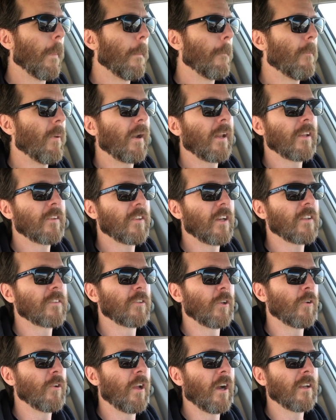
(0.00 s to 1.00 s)
but it's
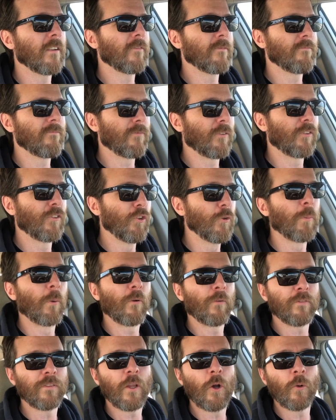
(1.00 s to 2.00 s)
also not super
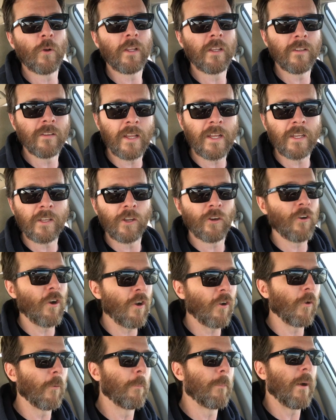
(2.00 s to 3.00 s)
floaty like your
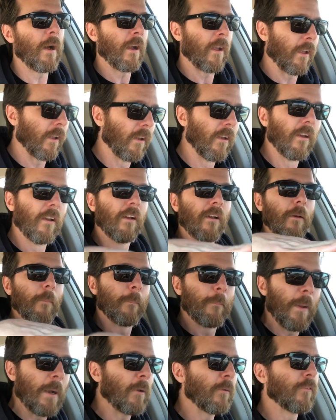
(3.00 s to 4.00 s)
Uncle Buck
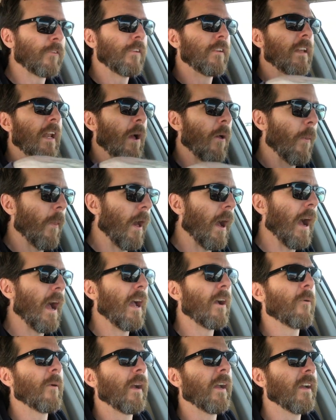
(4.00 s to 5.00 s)
bouncing down the
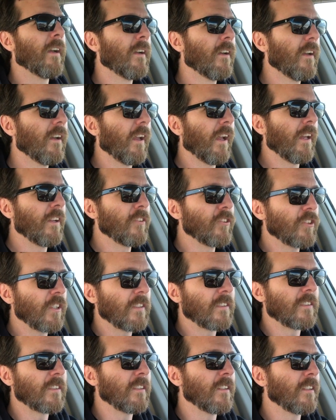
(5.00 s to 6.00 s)
highway and
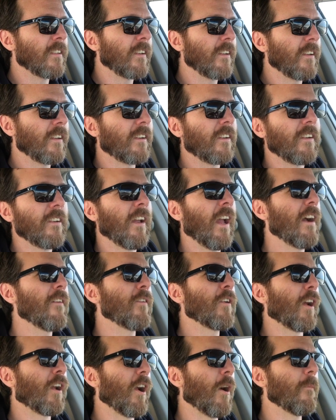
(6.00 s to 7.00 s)
just
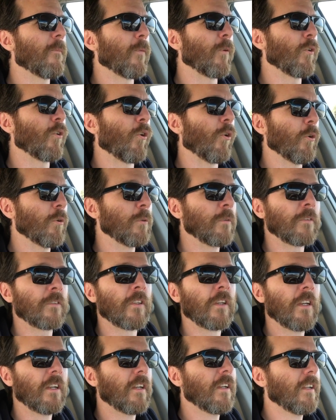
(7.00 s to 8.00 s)
having a comfort cruise.
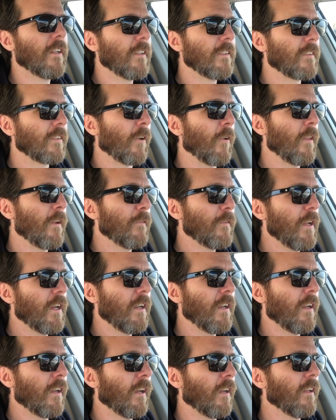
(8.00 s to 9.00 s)
So they've
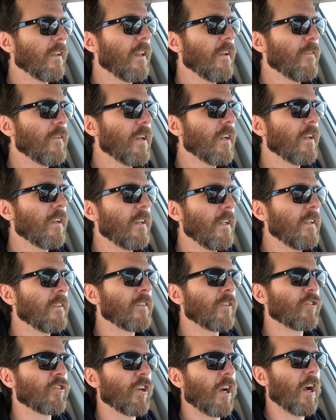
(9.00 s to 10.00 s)
done a
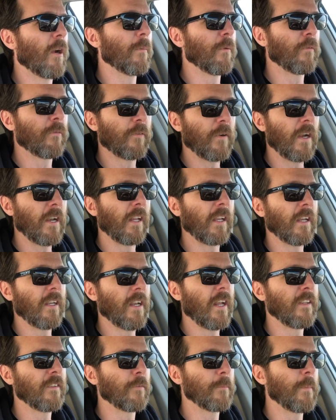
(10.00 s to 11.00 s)
decent job of finding a
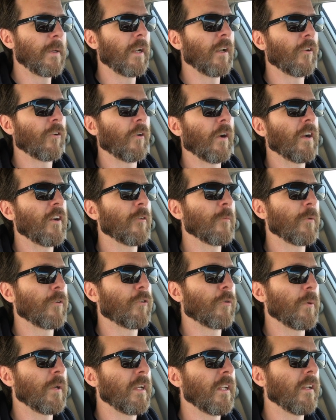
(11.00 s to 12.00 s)
nice middle ground
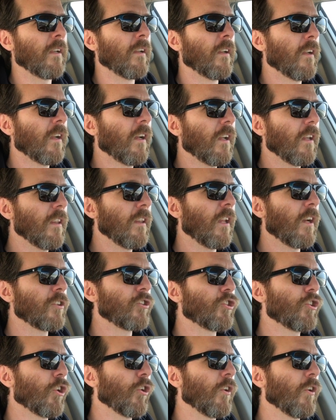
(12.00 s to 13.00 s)
between
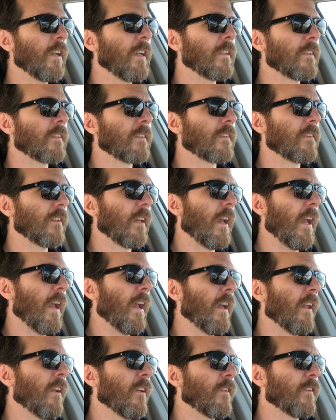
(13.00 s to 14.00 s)
luxurious and